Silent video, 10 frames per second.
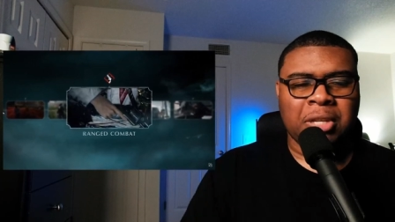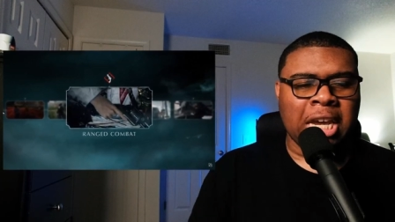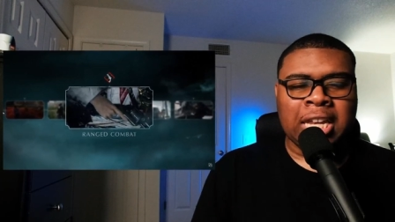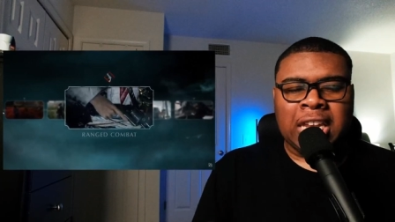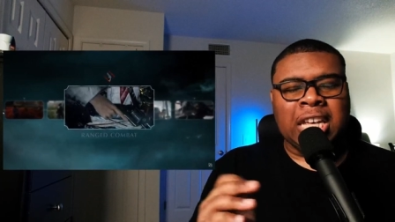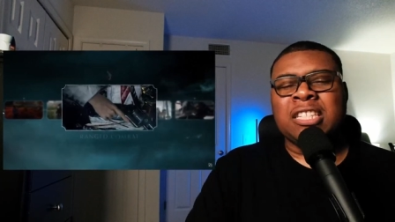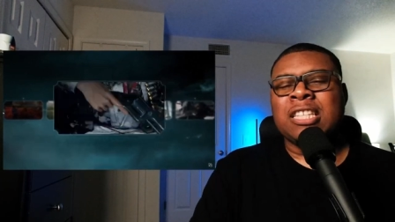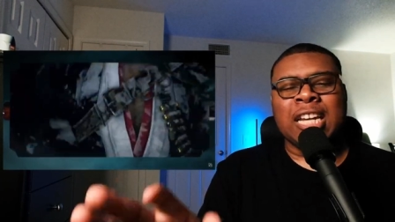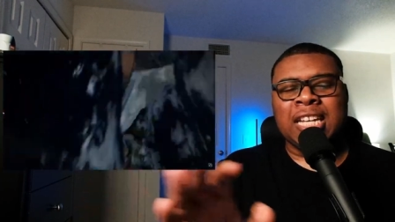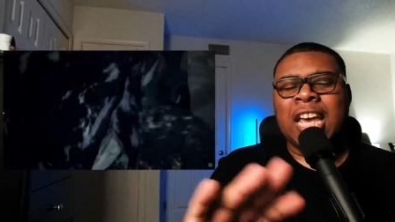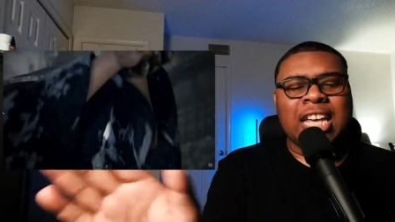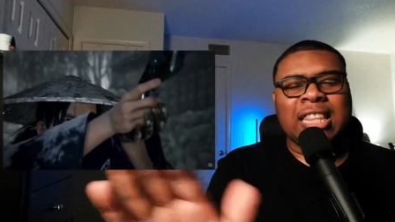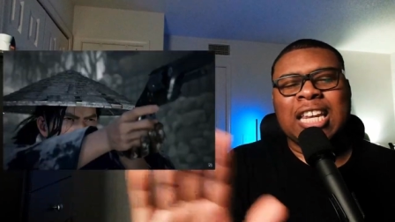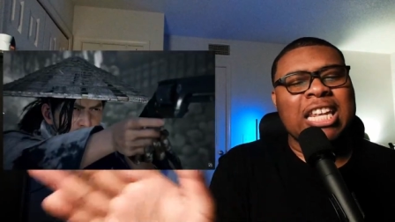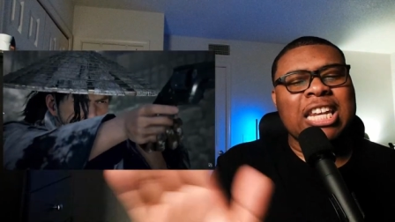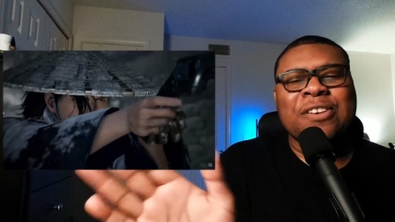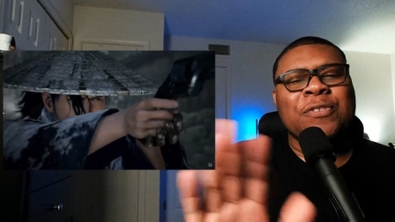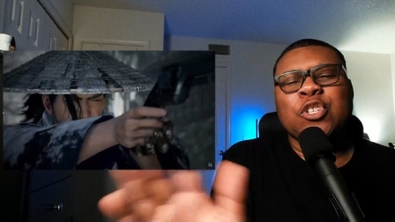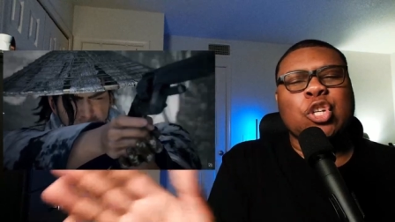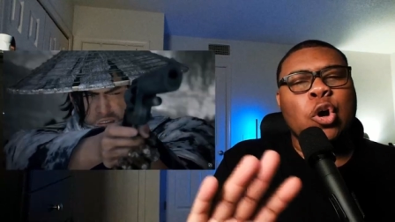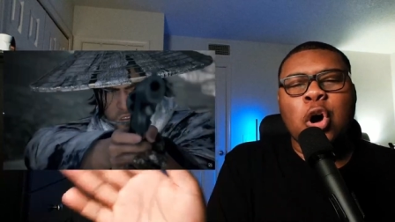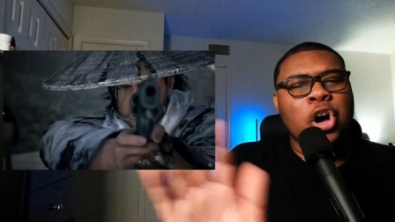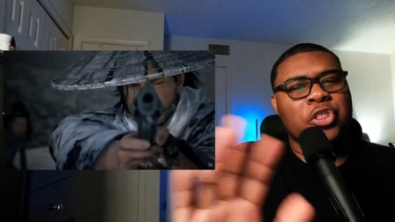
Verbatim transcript: And it's like, they didn't even show all